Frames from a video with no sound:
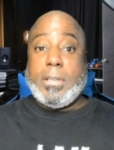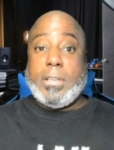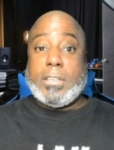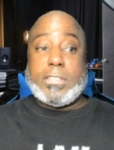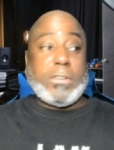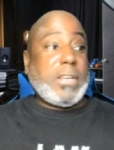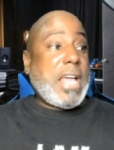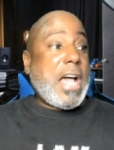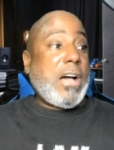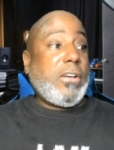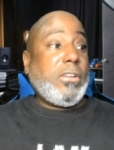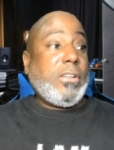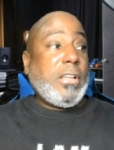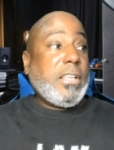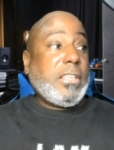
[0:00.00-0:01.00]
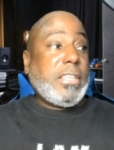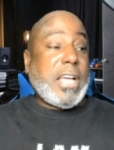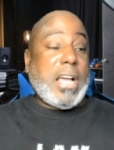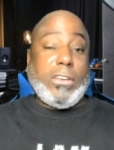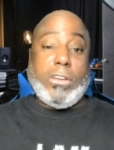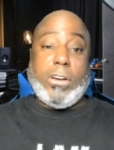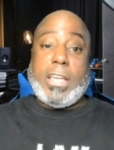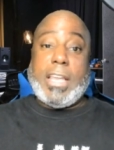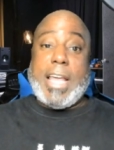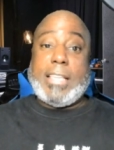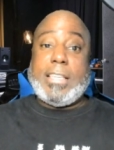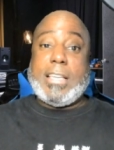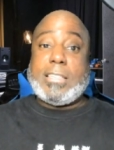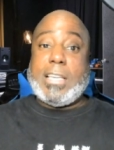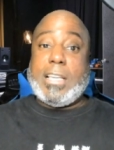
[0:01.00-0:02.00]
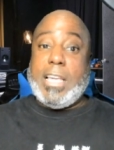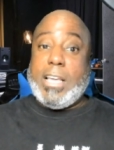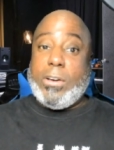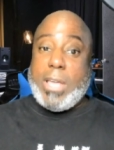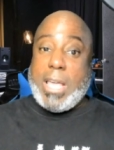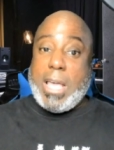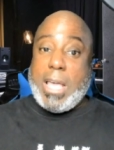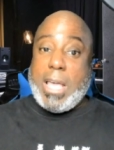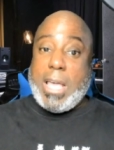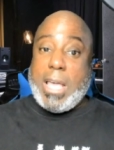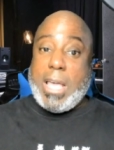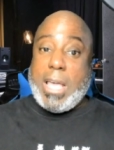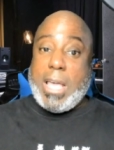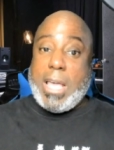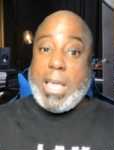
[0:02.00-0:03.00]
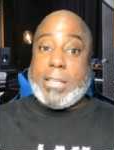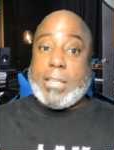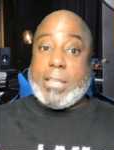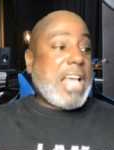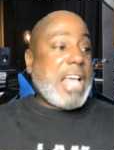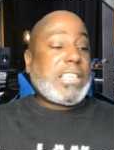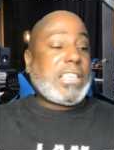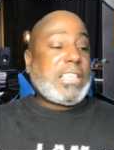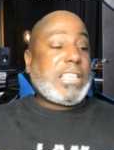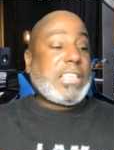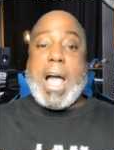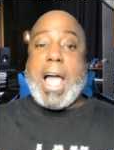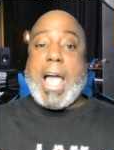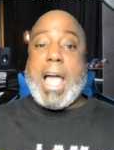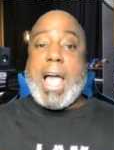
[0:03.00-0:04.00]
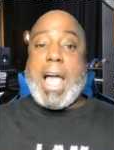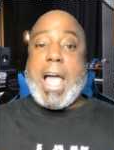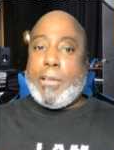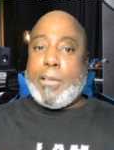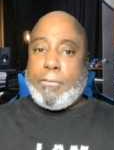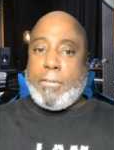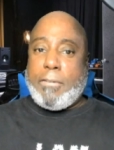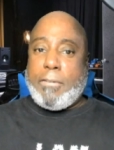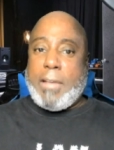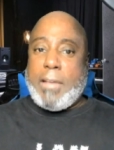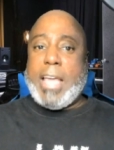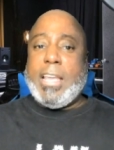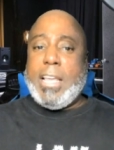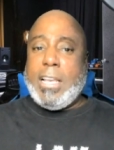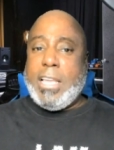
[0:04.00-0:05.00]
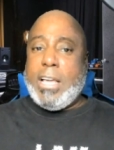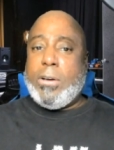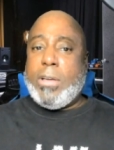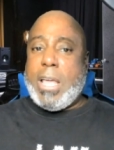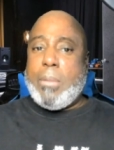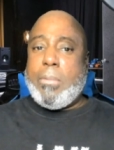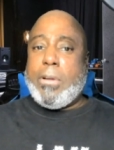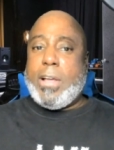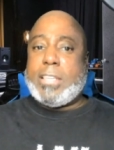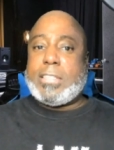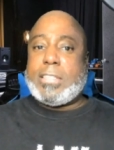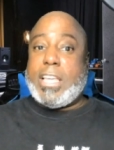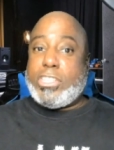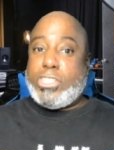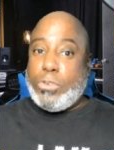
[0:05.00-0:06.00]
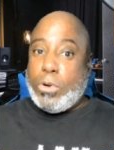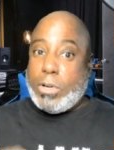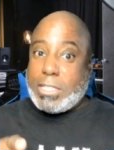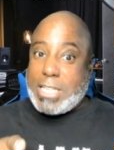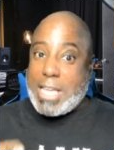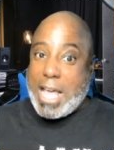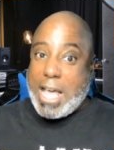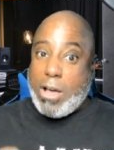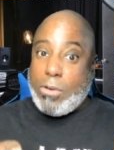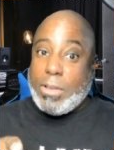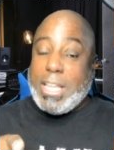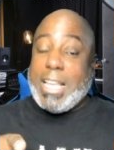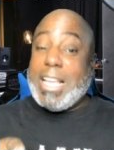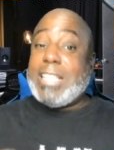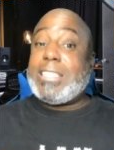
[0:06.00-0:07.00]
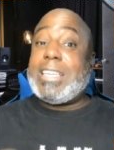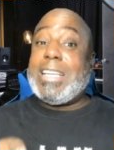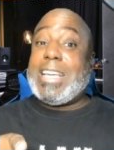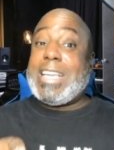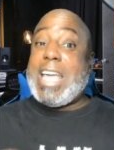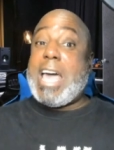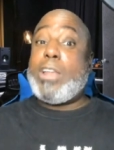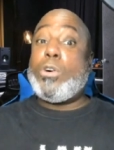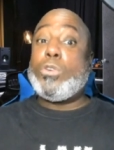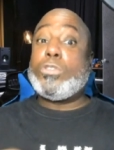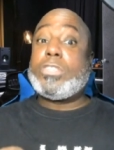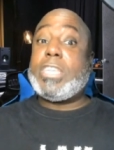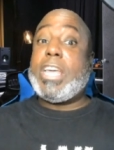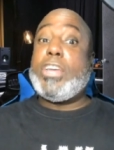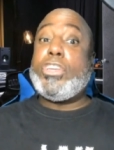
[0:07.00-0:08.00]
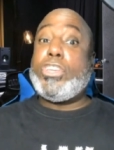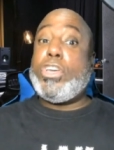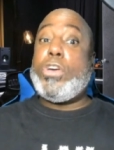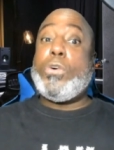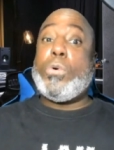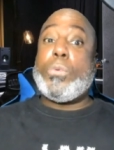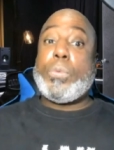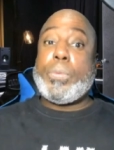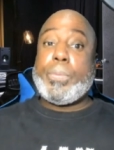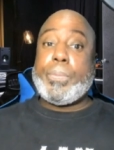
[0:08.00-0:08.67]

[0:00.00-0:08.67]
So now they're looking at these illegal immigrants. That's why they're flying illegal immigrants into a town, into the ghettos near you,